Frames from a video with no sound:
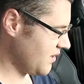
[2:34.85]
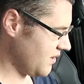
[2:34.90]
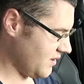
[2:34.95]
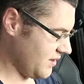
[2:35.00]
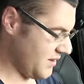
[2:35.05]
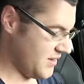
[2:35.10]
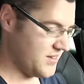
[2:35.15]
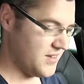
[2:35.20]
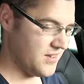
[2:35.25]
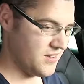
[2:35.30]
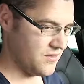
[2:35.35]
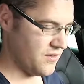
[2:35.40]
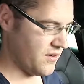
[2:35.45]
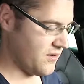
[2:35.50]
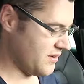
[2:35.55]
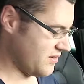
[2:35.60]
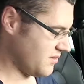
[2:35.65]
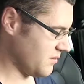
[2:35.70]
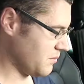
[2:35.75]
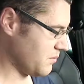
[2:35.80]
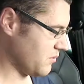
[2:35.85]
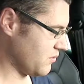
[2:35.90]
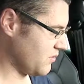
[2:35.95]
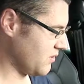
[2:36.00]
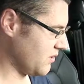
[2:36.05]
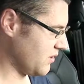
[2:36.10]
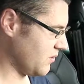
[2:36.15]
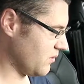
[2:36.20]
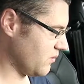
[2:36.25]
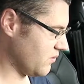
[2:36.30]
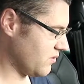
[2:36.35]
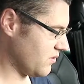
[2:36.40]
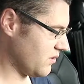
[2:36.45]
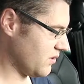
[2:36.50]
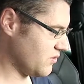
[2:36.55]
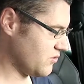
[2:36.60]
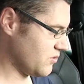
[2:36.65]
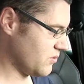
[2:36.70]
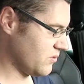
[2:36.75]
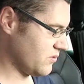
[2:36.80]
And it is a very simple to use a
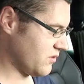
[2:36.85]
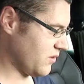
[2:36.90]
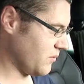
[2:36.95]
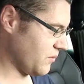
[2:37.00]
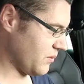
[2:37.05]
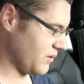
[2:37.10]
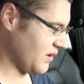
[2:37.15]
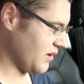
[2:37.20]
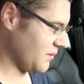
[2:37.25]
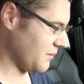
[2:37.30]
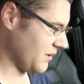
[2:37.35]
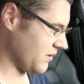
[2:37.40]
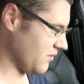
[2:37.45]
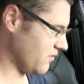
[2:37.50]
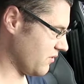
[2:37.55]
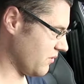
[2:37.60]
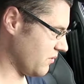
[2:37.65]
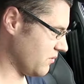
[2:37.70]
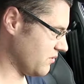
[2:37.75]
dual zone climate control